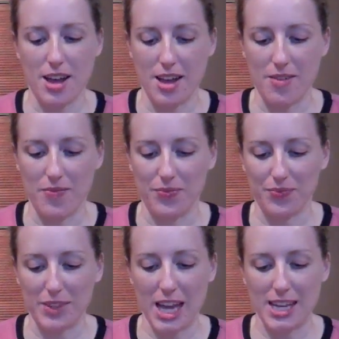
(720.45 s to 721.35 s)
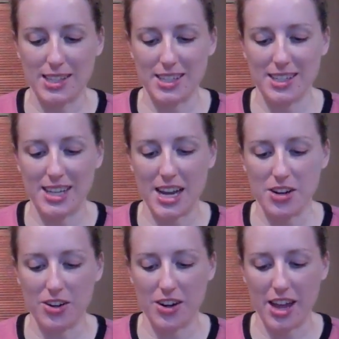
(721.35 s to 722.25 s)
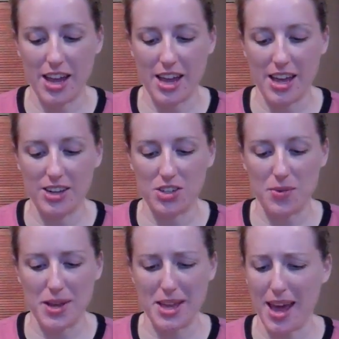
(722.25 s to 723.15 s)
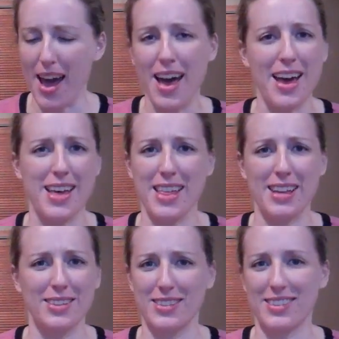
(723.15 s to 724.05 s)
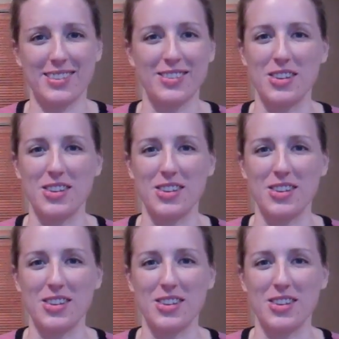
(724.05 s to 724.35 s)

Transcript: Asked the designer, and she went, yeah, that's,